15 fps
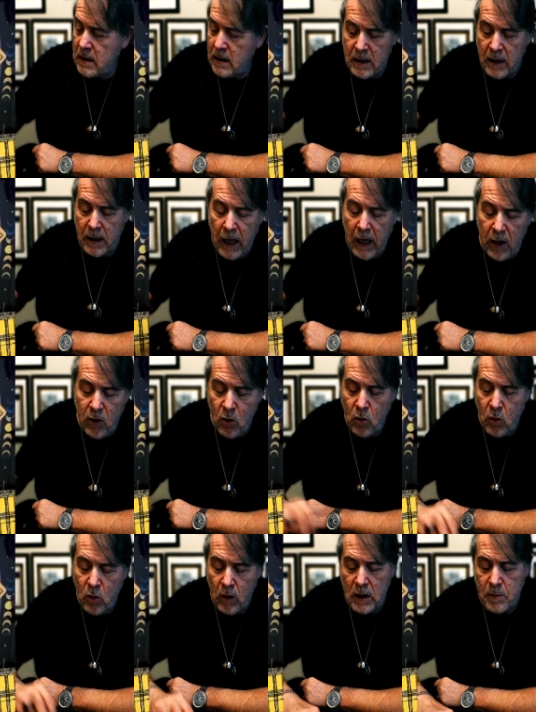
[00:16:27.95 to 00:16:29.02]

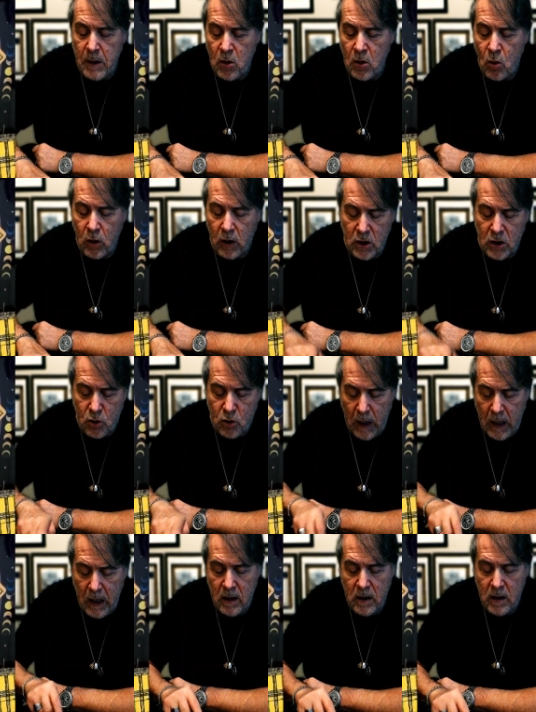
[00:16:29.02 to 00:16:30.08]
scenario is being
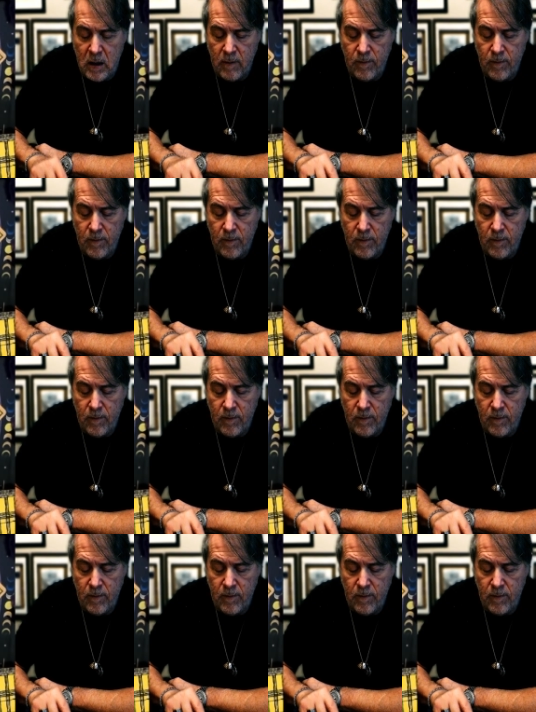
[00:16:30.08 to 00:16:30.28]
orchestrated